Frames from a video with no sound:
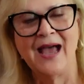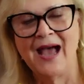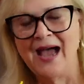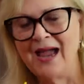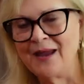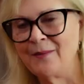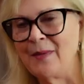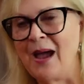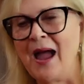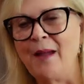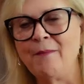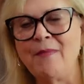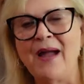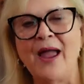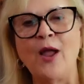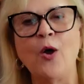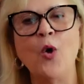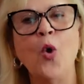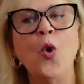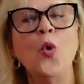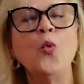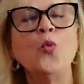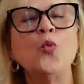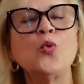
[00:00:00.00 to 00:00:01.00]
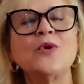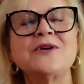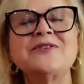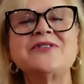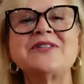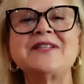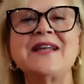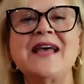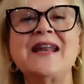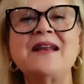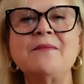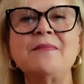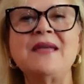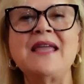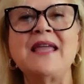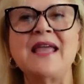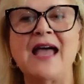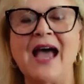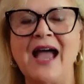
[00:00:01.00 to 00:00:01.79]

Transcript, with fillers: I, I'm my own worst enemy.